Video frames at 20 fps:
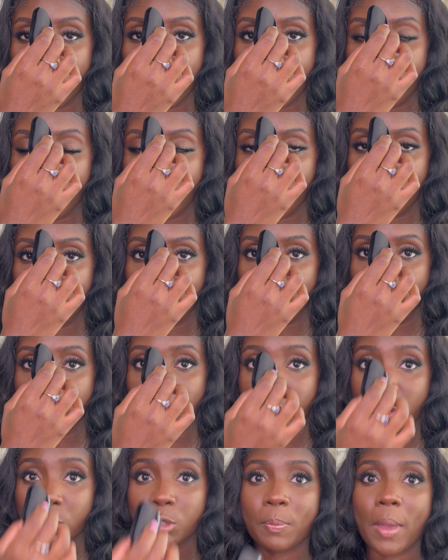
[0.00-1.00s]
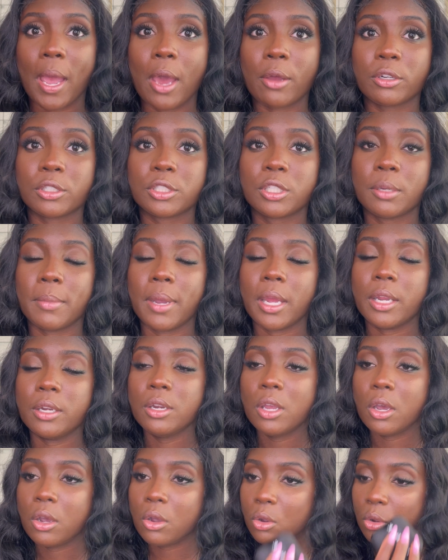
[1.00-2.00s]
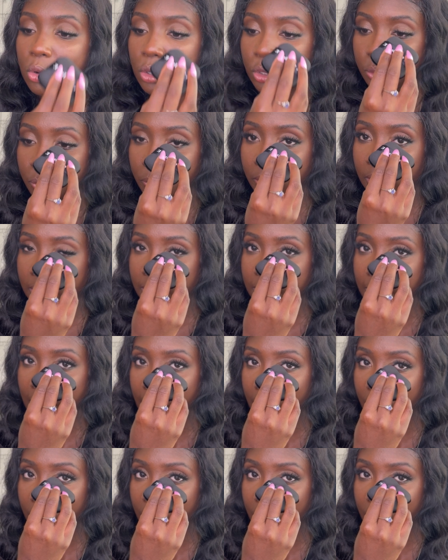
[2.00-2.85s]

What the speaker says: I'm applying loose powder to my nose, really tight